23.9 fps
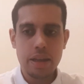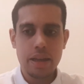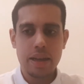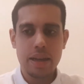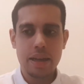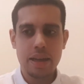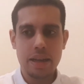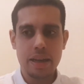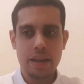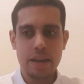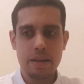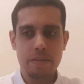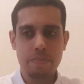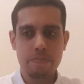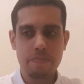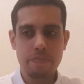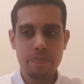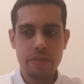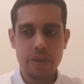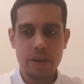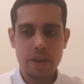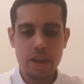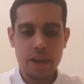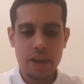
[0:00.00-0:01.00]

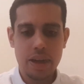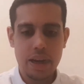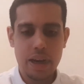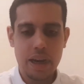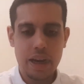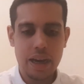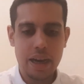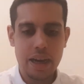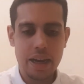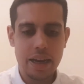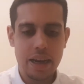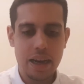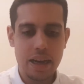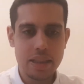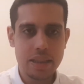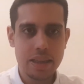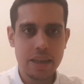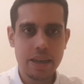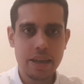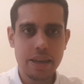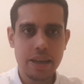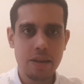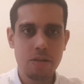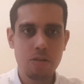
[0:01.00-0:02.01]
um, and I
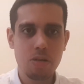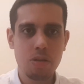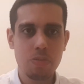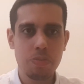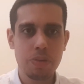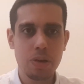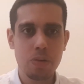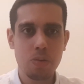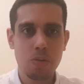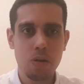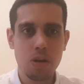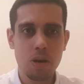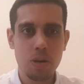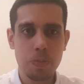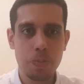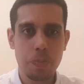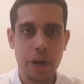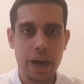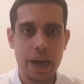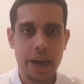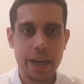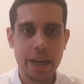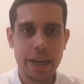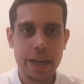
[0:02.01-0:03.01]
think it will be won
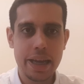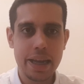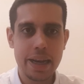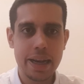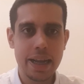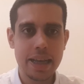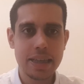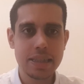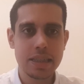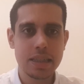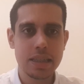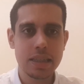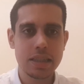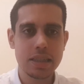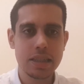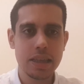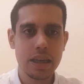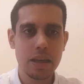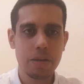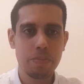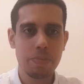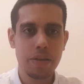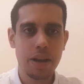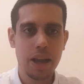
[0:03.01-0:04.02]
by a Leicester
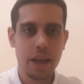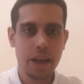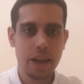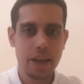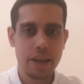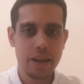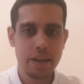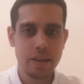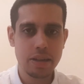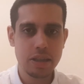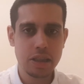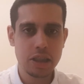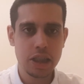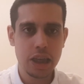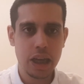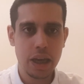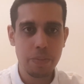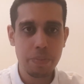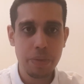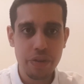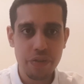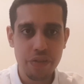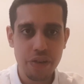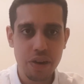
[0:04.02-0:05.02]
City player,
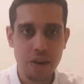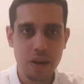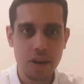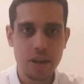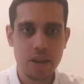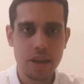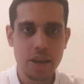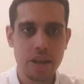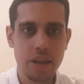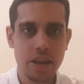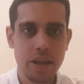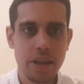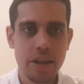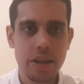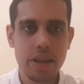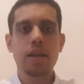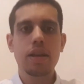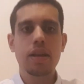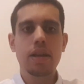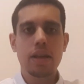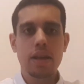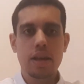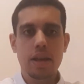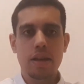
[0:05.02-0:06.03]
Jamie Vardy.
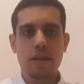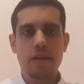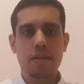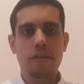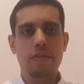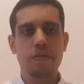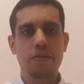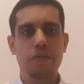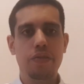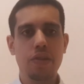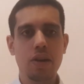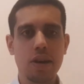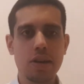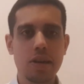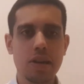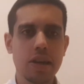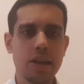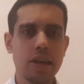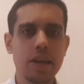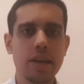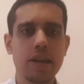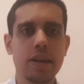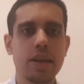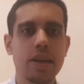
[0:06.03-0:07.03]

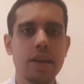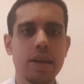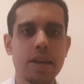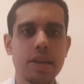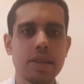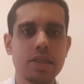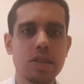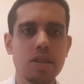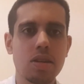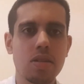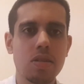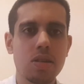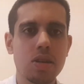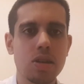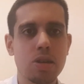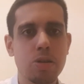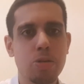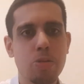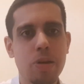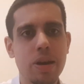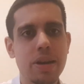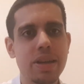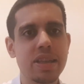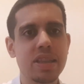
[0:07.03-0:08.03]
Vardy is on
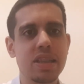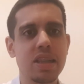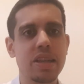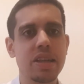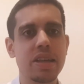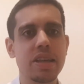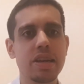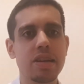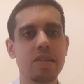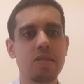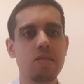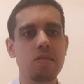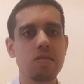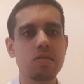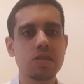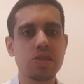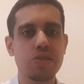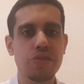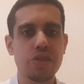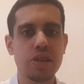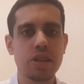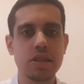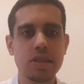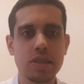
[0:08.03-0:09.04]
23 goals
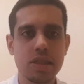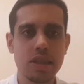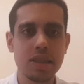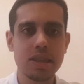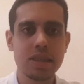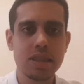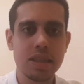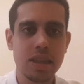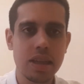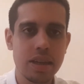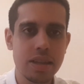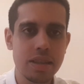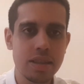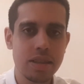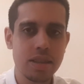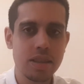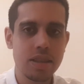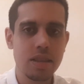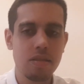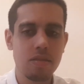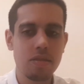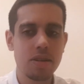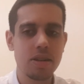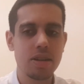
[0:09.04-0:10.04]
for the season.
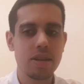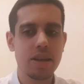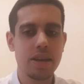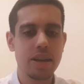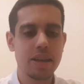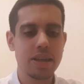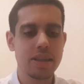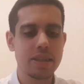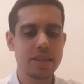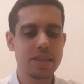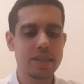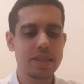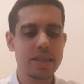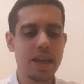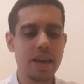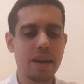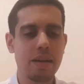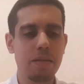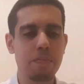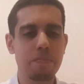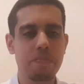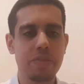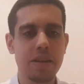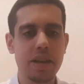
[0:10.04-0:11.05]
On
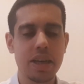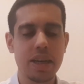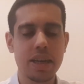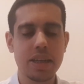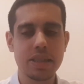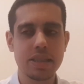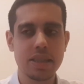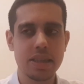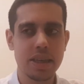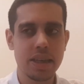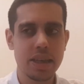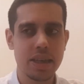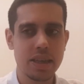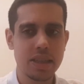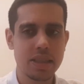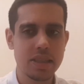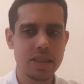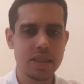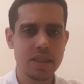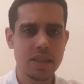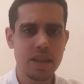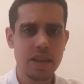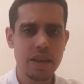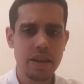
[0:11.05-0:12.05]
second place
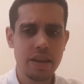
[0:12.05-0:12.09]
is